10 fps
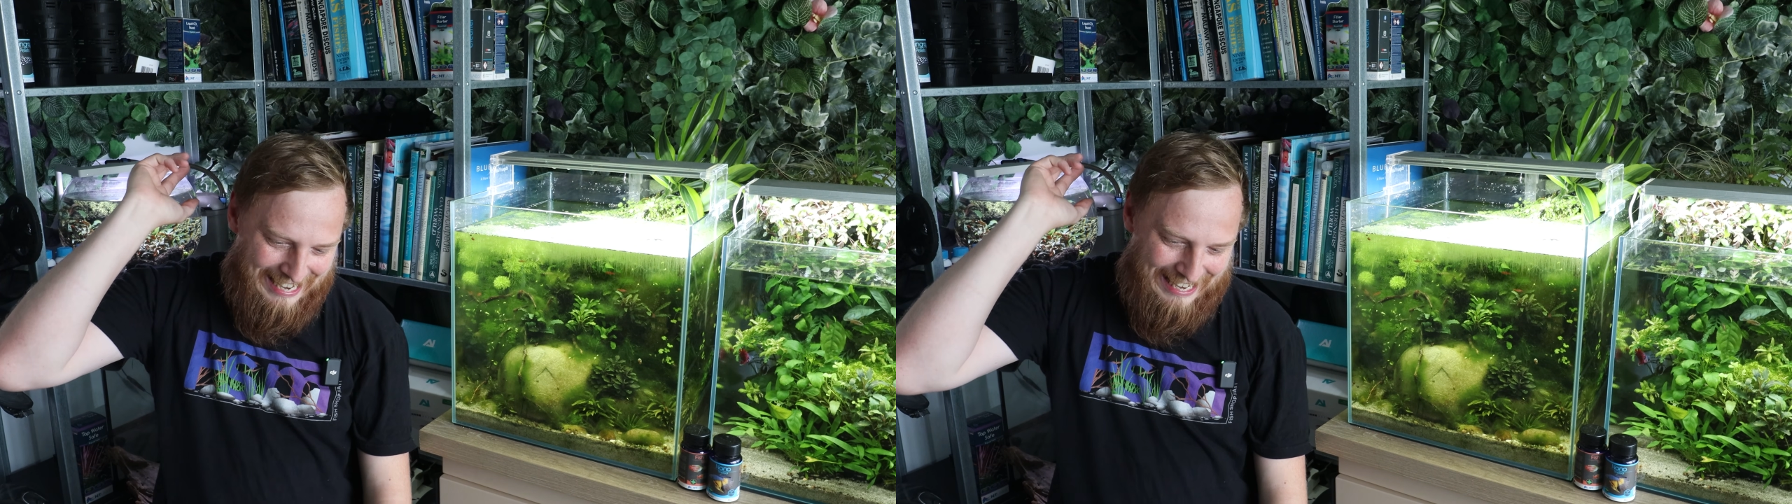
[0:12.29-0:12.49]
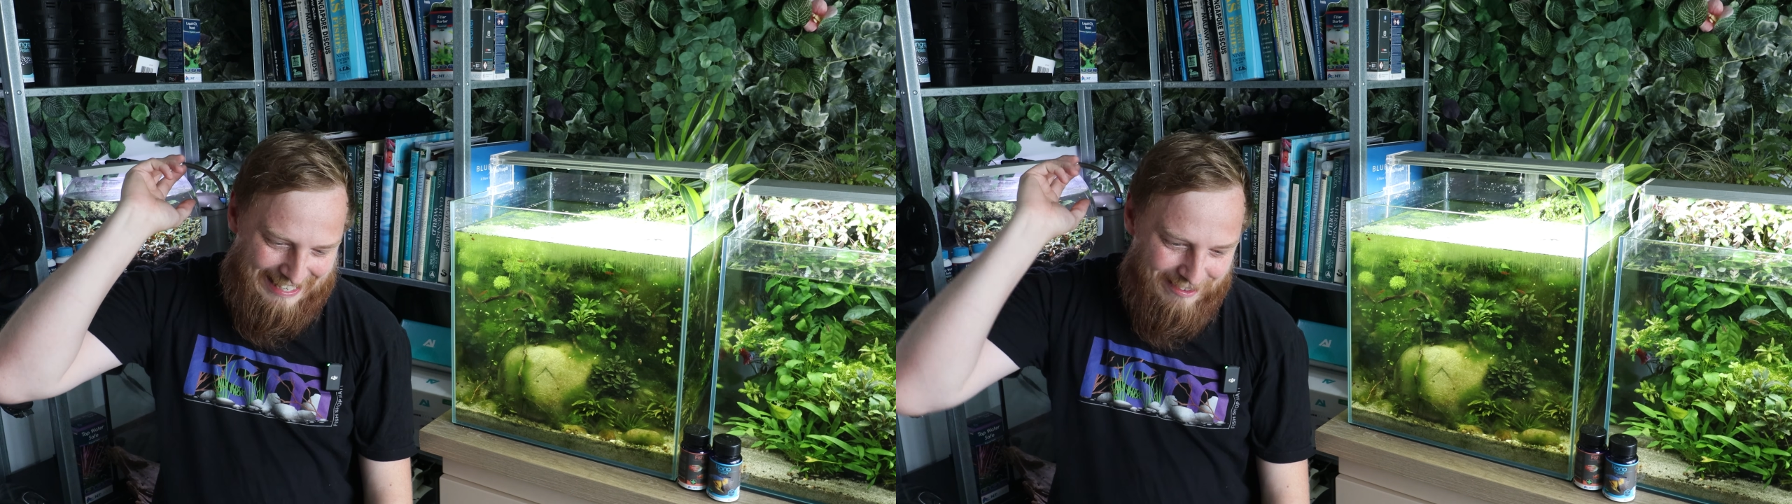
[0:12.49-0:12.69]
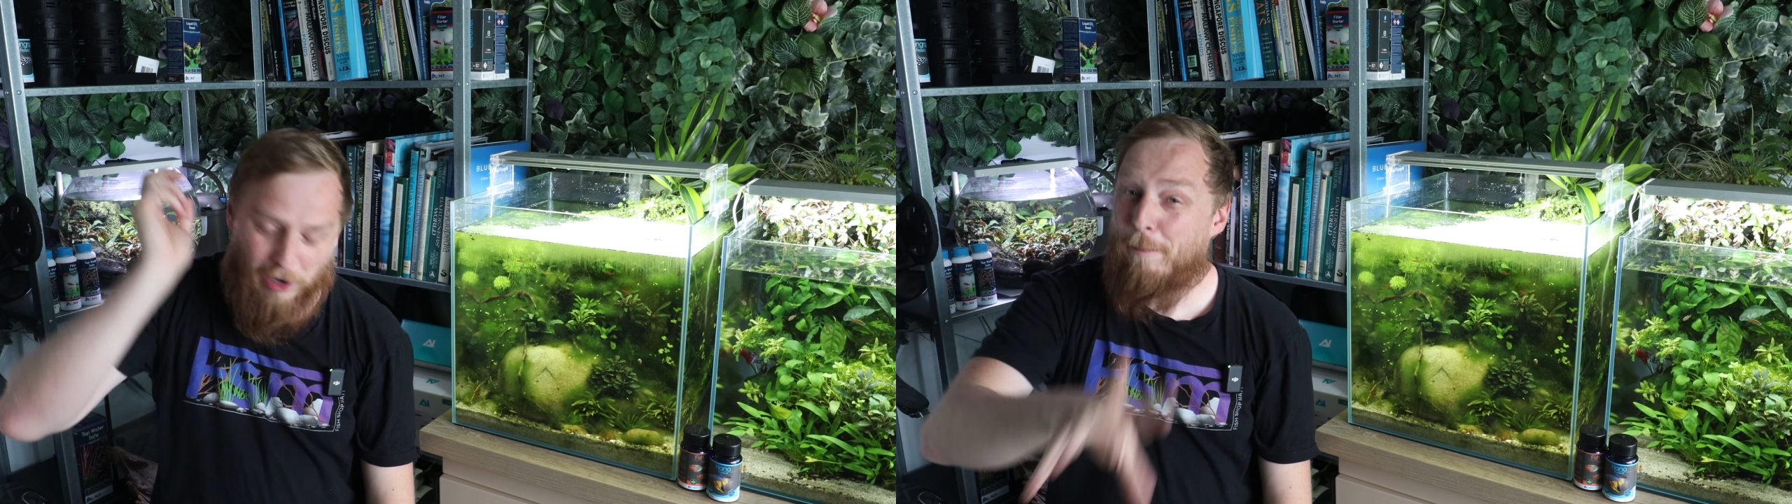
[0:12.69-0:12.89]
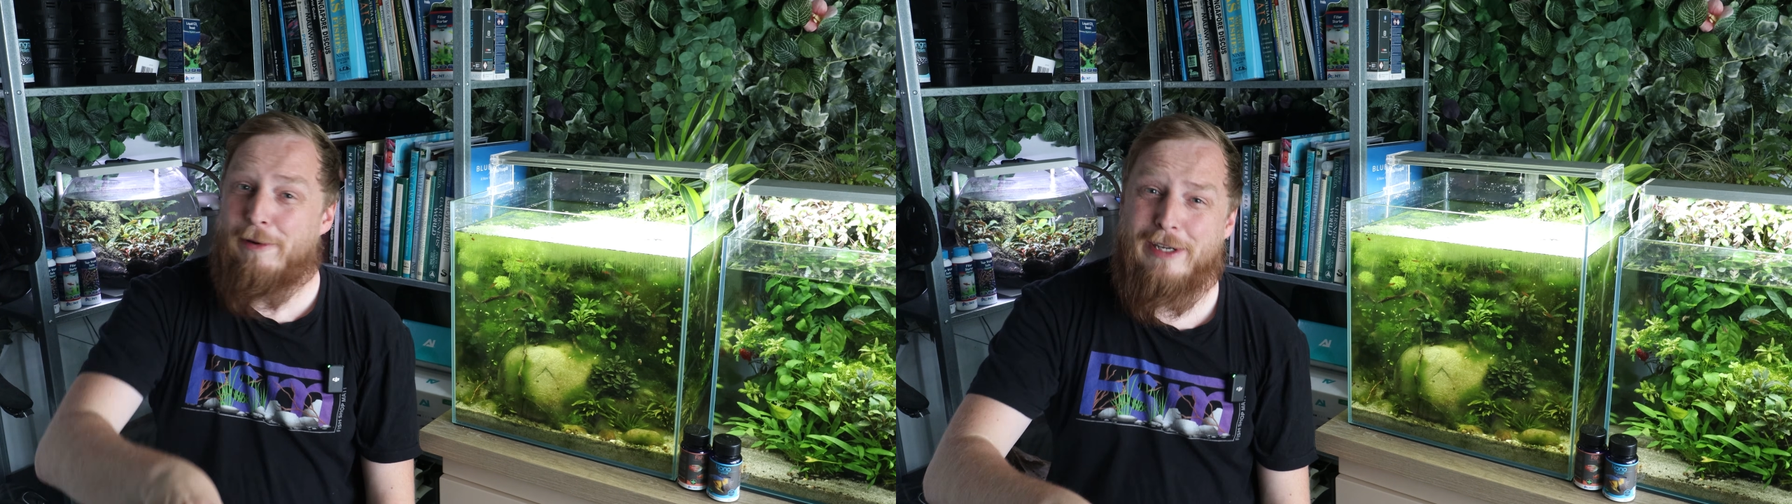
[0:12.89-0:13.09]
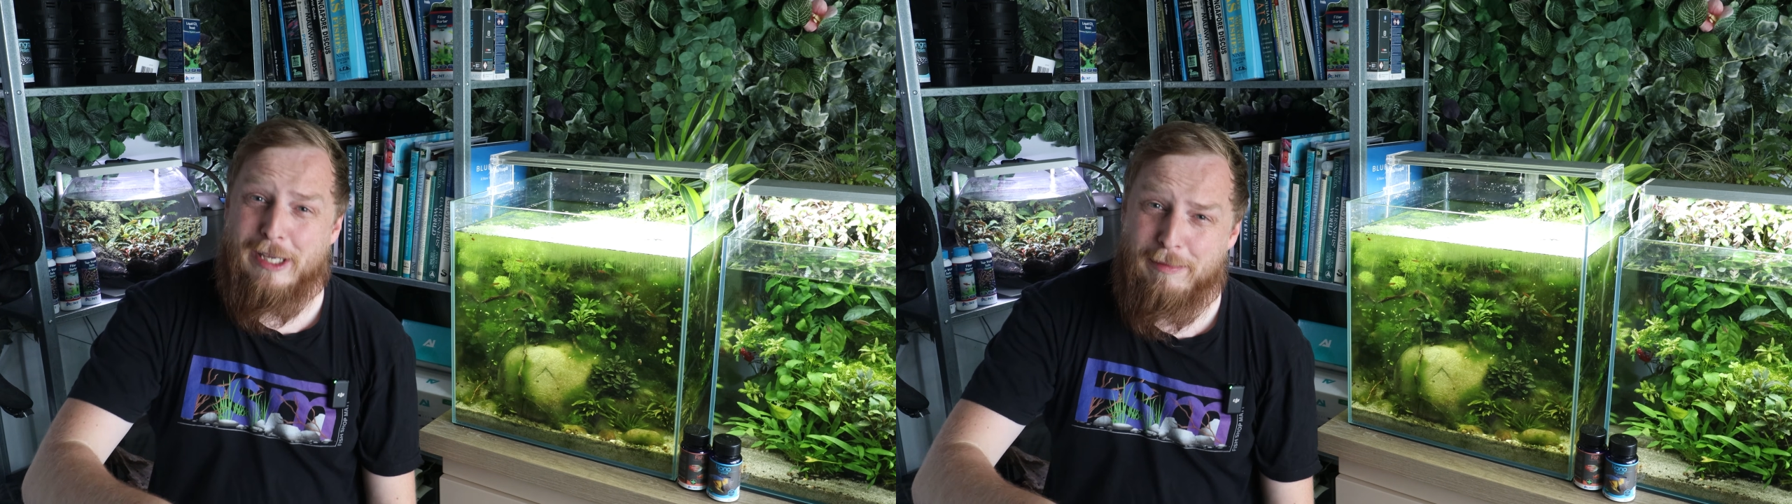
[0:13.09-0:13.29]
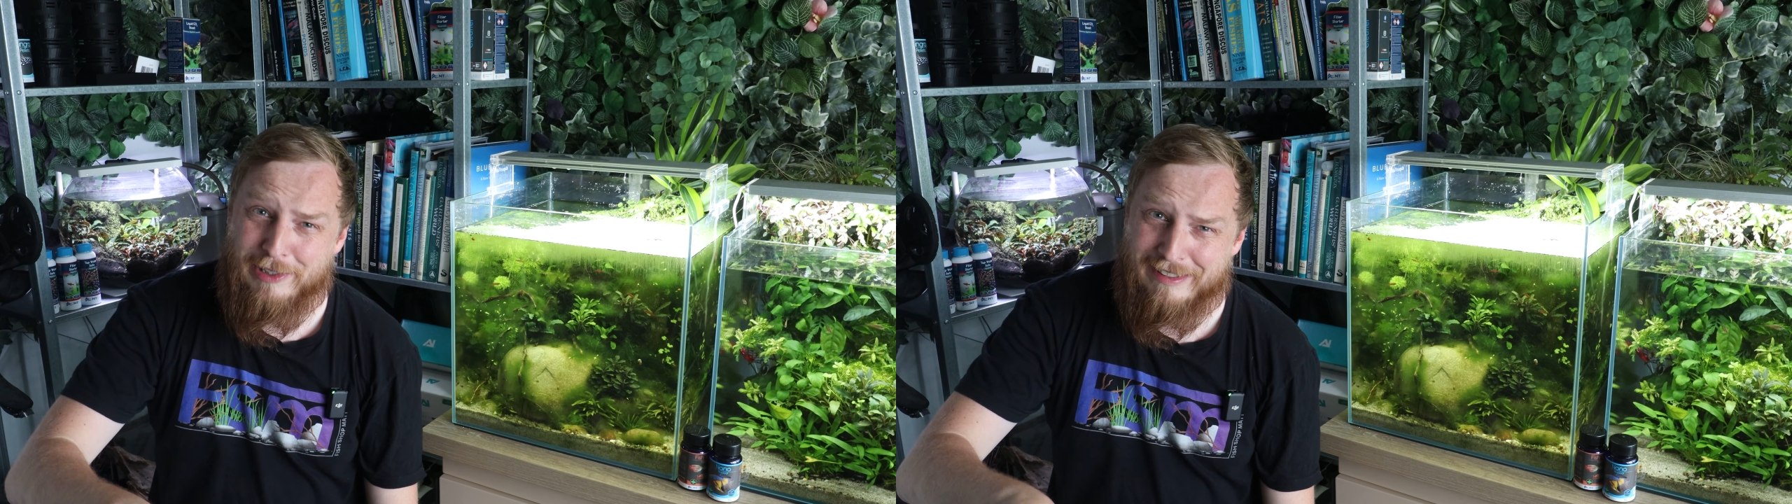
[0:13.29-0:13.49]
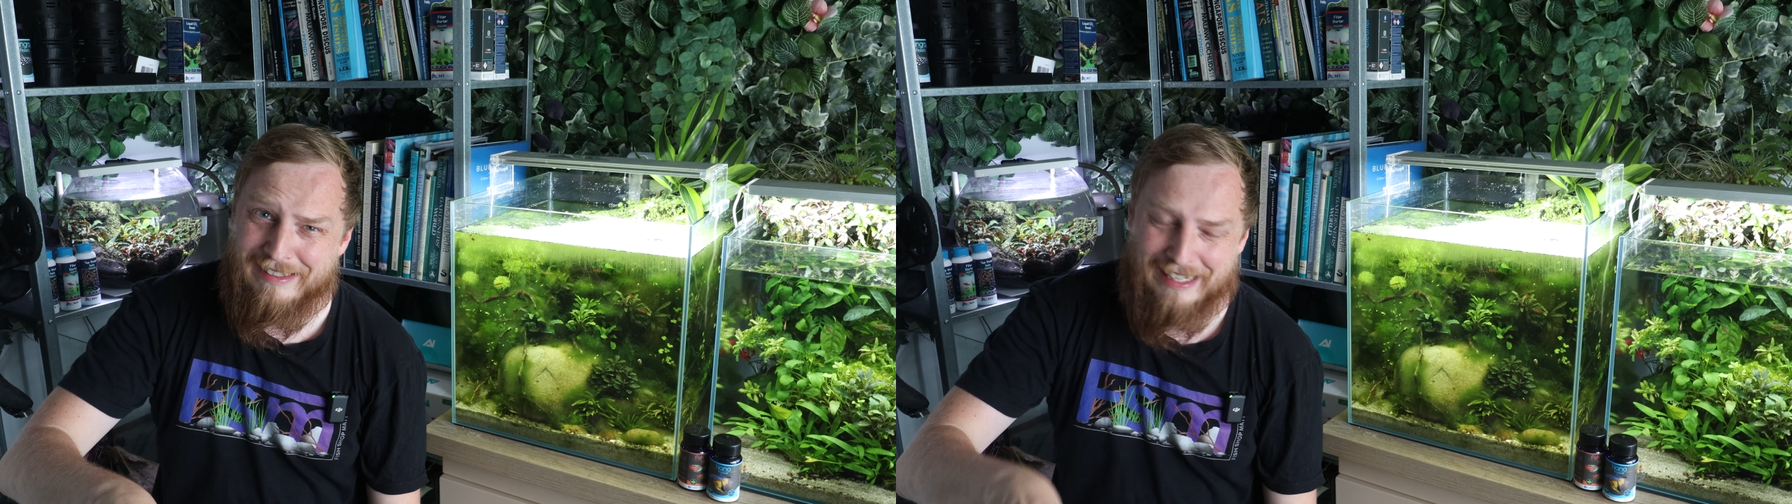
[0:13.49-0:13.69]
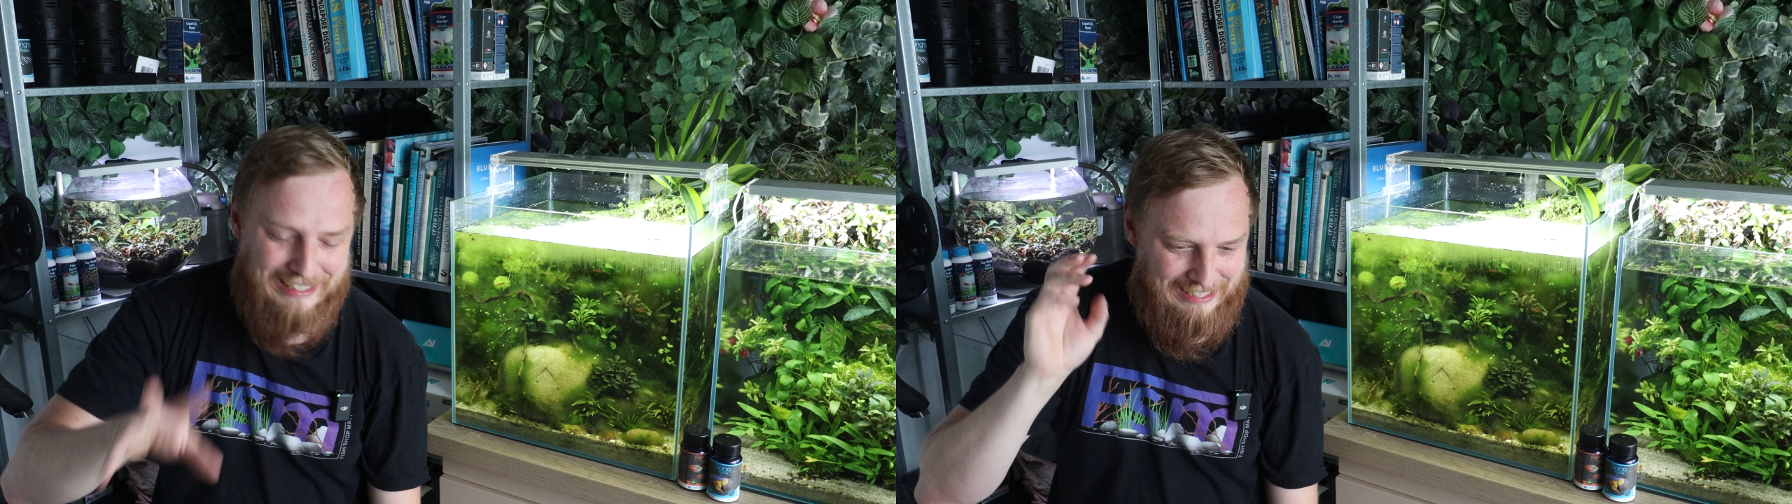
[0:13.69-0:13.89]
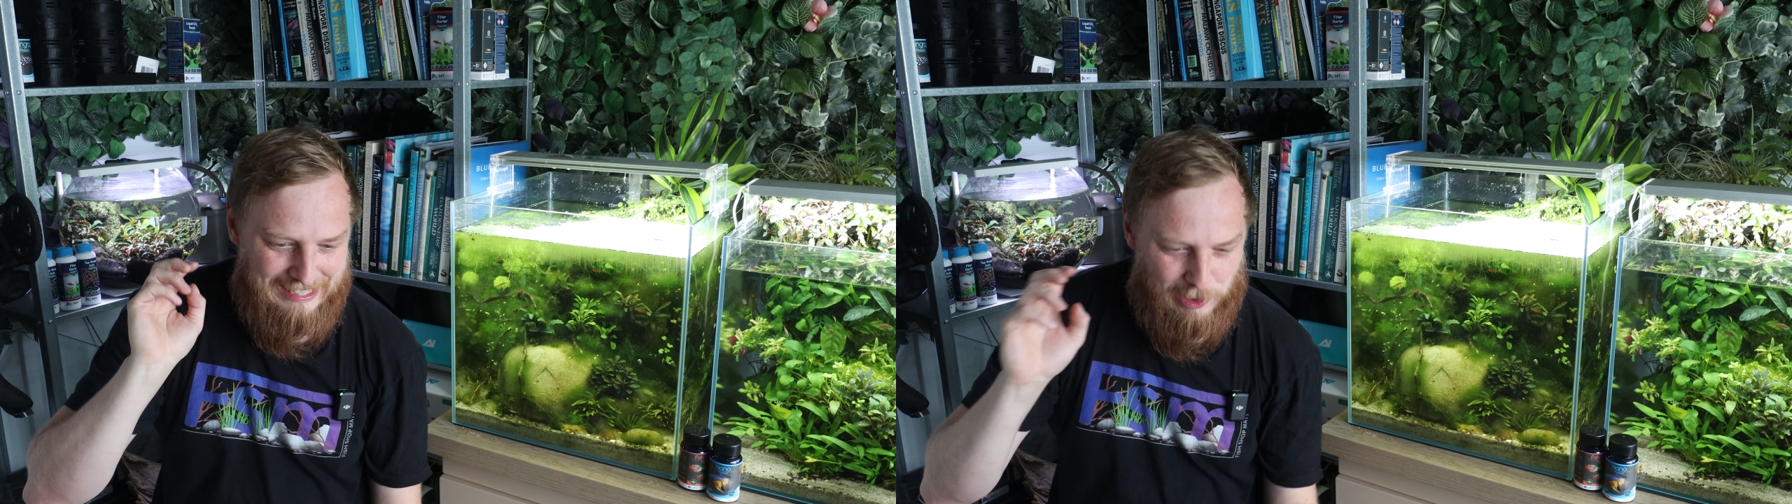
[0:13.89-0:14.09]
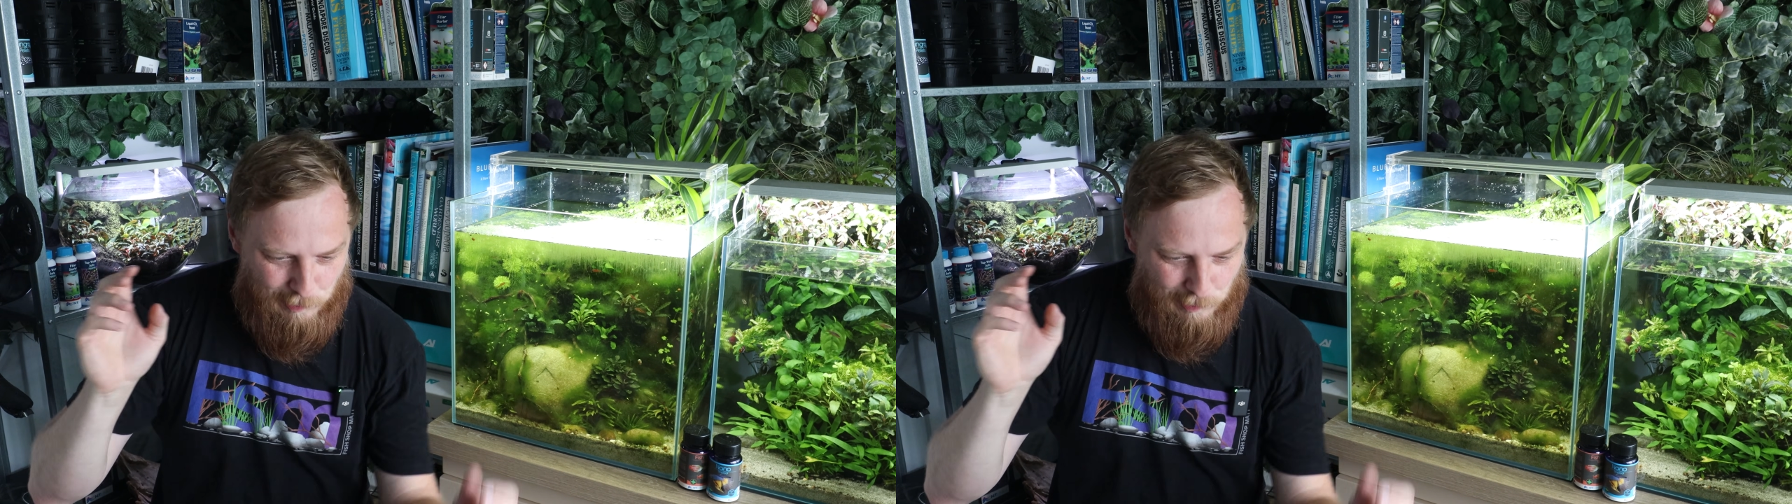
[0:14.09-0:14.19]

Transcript: and I'm putting a community tank in now.